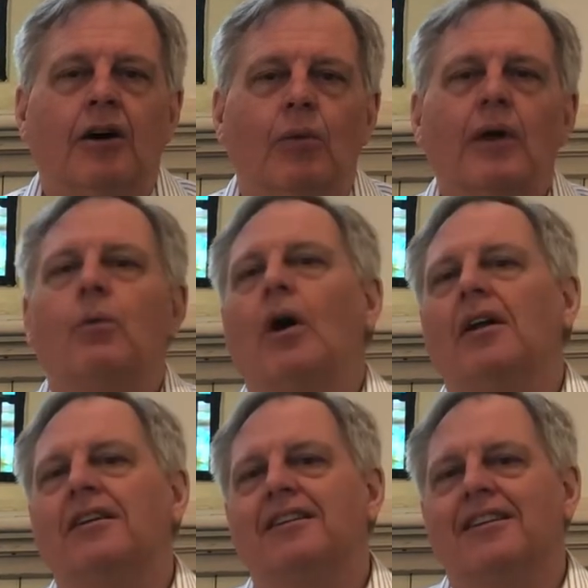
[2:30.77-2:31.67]
We
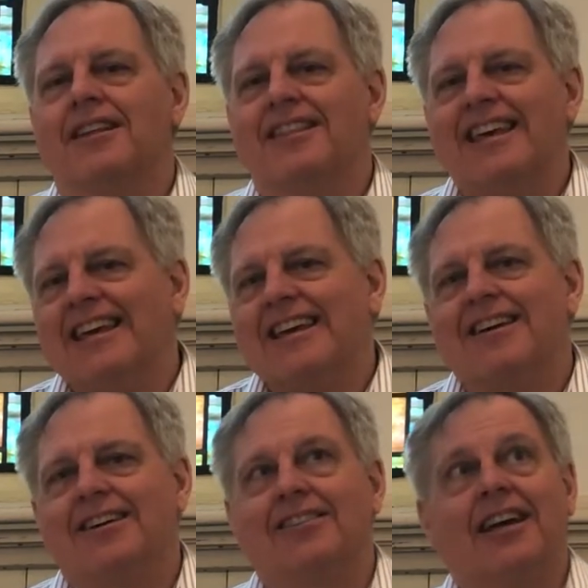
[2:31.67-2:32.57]
want the
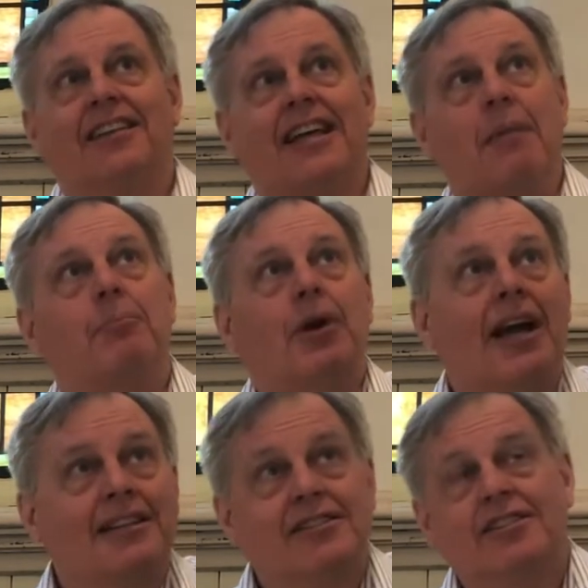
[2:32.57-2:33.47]
thing like that
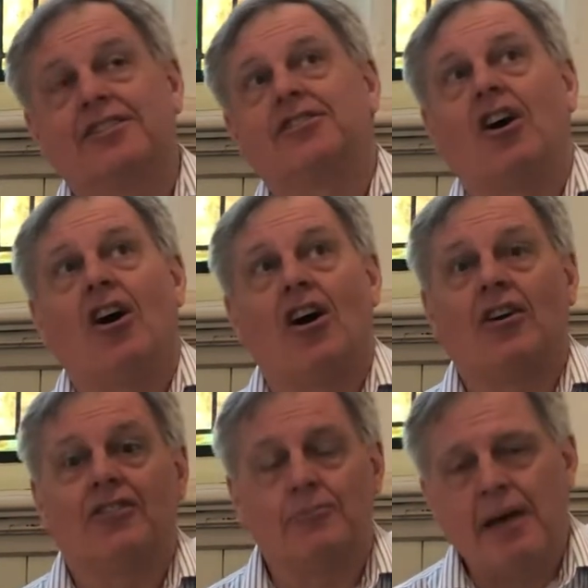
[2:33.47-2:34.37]
bright
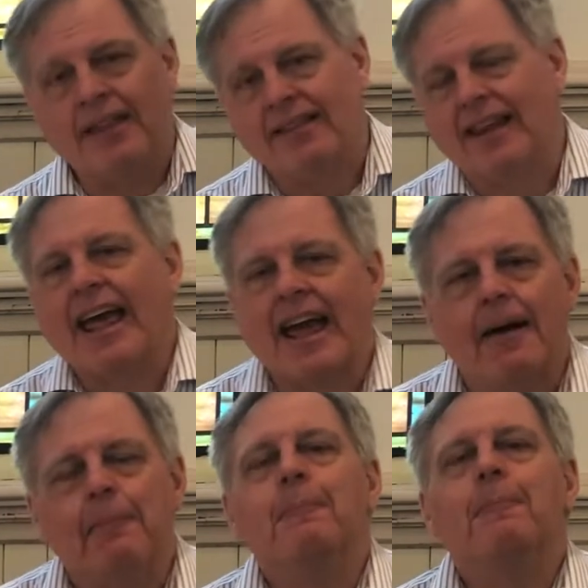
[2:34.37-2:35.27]
star of Bethlehem.